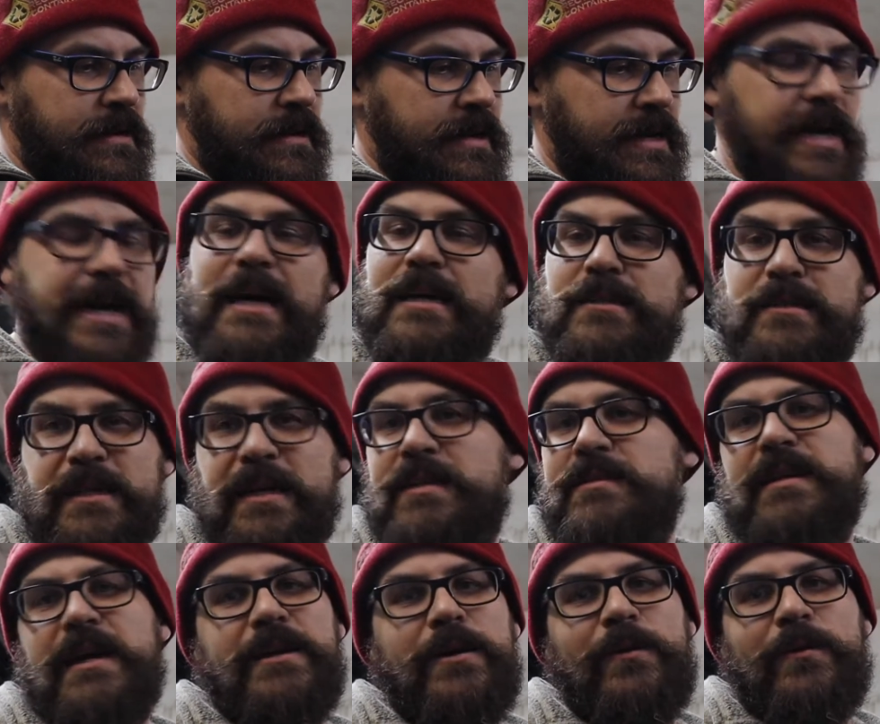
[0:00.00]
It has
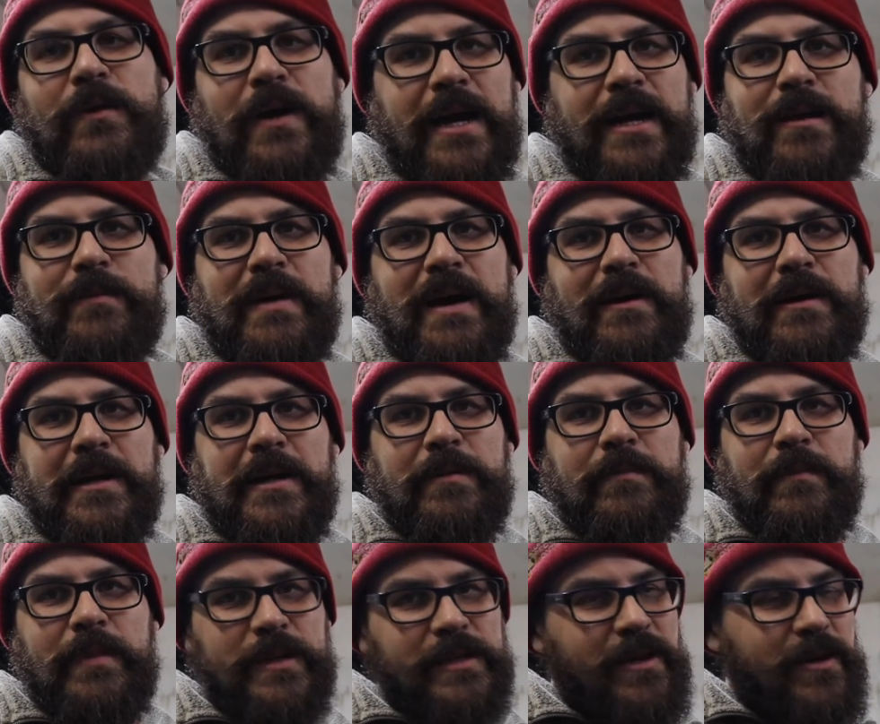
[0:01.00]
things I don't like about
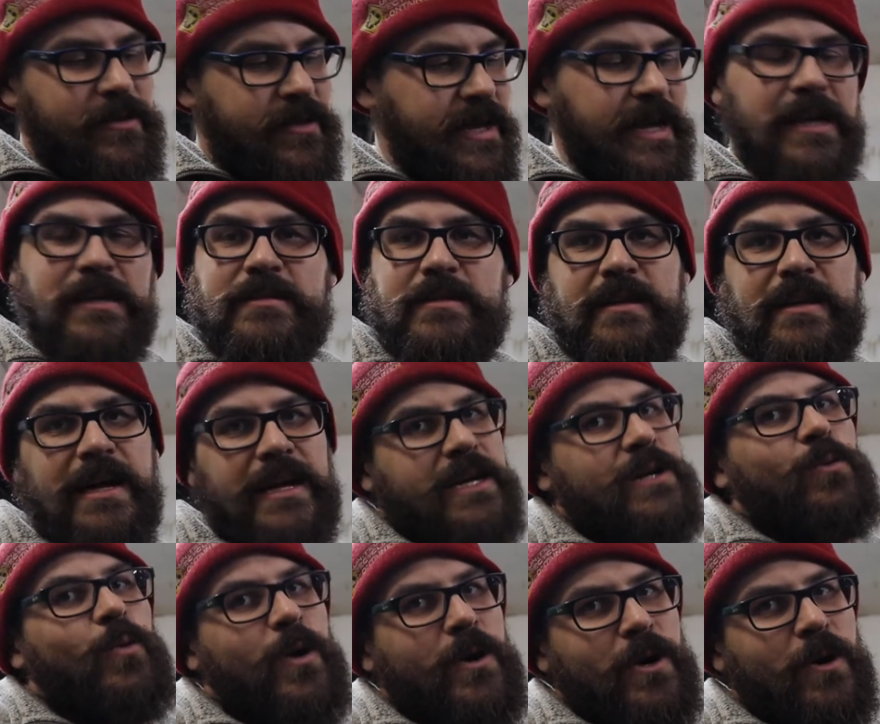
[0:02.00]
it, but they're things that I
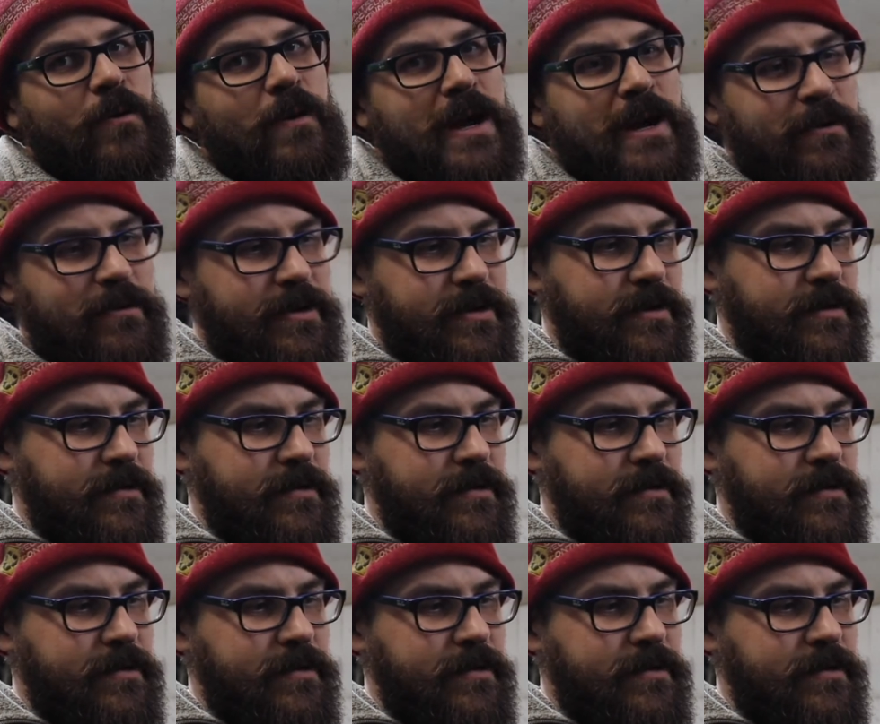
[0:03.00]
can work around.